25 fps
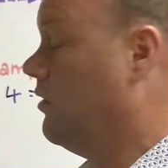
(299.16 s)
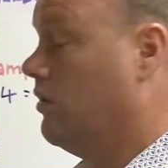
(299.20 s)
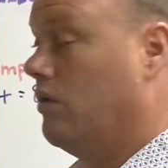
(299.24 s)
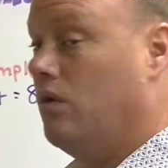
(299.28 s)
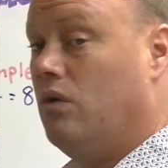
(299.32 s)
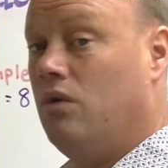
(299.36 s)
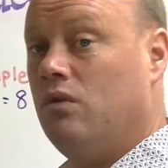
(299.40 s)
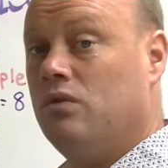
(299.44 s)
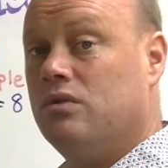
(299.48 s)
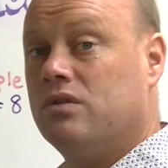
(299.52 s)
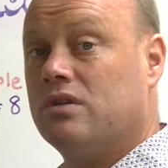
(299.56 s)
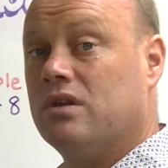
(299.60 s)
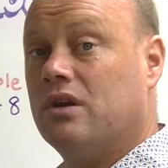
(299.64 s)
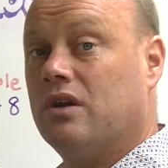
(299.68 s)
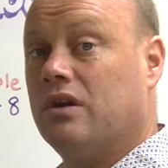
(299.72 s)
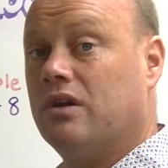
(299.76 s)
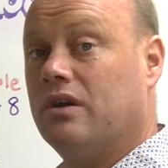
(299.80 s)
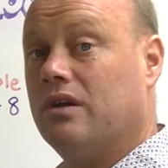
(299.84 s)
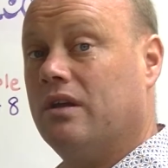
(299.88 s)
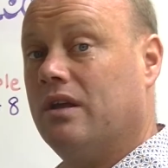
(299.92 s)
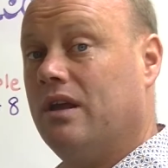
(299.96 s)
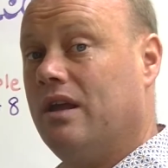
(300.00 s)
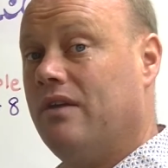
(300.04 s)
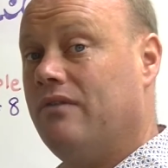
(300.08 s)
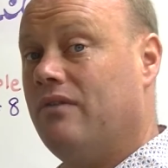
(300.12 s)
Also,
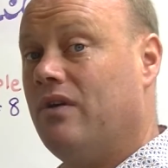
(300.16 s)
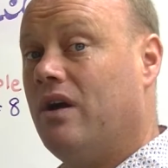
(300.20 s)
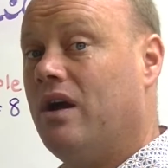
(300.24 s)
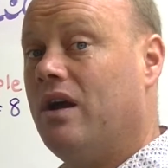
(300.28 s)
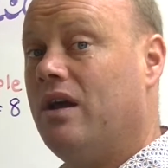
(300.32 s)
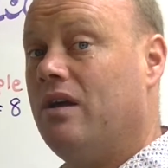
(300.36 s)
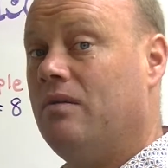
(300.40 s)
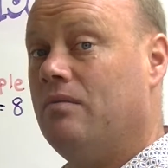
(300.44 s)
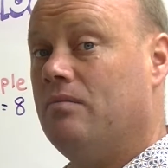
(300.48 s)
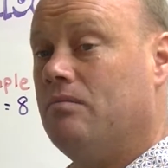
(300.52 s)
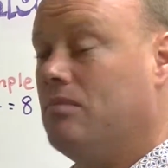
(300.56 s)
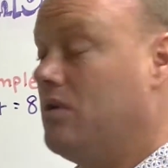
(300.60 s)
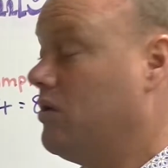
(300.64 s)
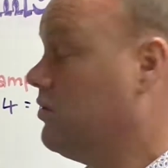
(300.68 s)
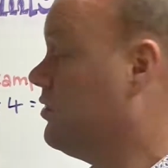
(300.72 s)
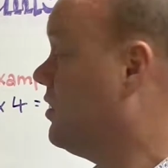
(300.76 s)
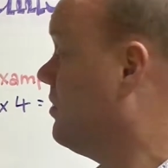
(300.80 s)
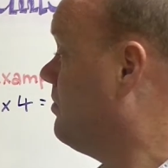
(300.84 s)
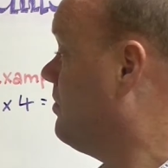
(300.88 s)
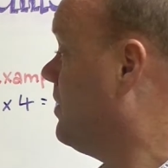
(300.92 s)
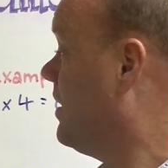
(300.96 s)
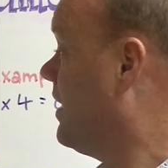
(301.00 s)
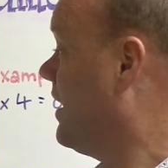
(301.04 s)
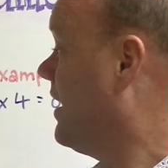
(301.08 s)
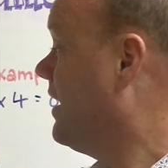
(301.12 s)
if I
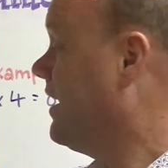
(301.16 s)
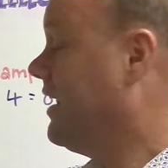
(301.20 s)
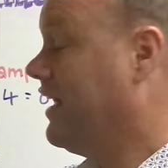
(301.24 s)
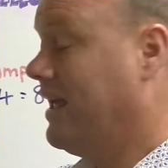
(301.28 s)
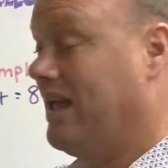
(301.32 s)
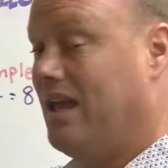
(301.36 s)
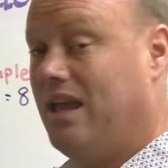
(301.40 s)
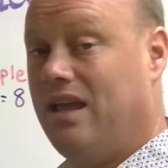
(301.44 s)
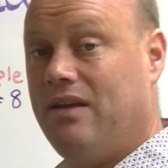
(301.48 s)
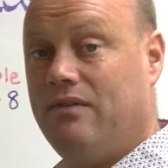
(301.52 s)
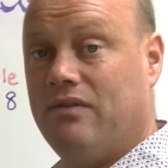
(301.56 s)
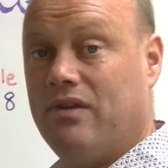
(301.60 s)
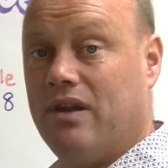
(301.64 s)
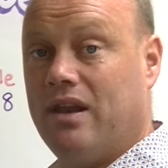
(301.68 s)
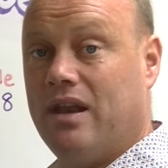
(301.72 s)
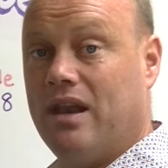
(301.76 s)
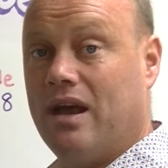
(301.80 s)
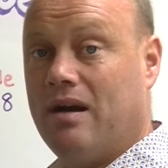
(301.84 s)
multiply an even